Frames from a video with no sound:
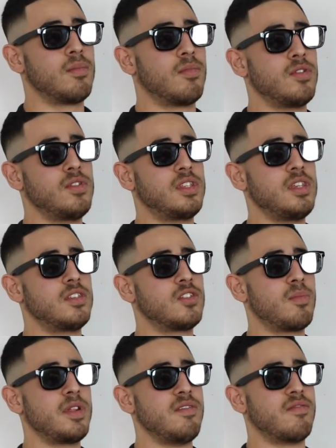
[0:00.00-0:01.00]
bro. You seen
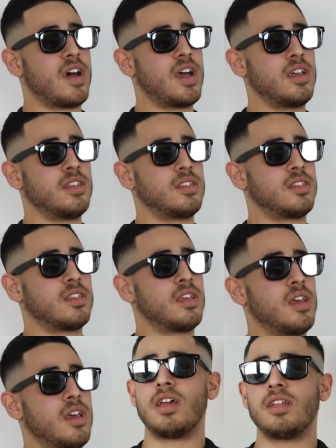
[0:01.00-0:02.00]
so many vines,
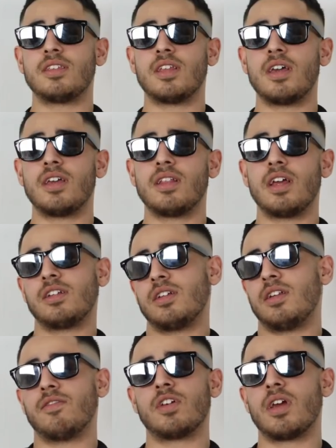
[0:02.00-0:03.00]
and it's like that
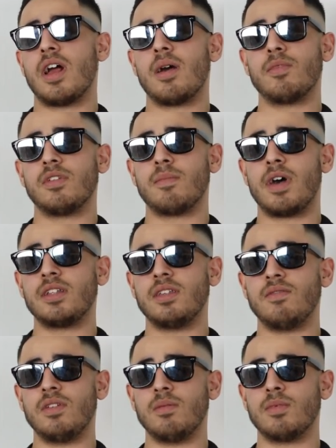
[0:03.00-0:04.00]
shit never gonna happen to my
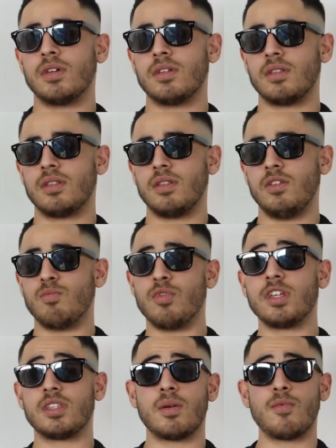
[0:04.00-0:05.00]
TV. But you
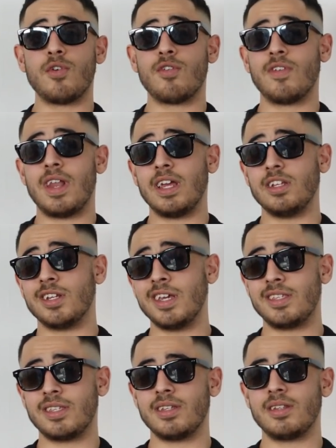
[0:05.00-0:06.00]
bring someone over like
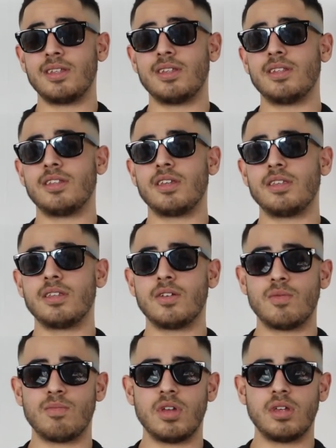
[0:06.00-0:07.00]
Jason, and Jason
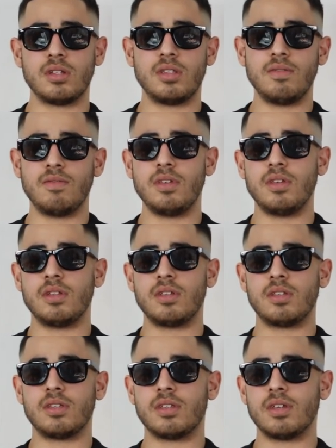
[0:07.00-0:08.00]
gonna break your TV, and
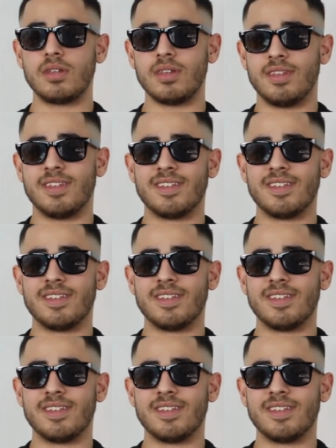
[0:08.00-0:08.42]
it's just like,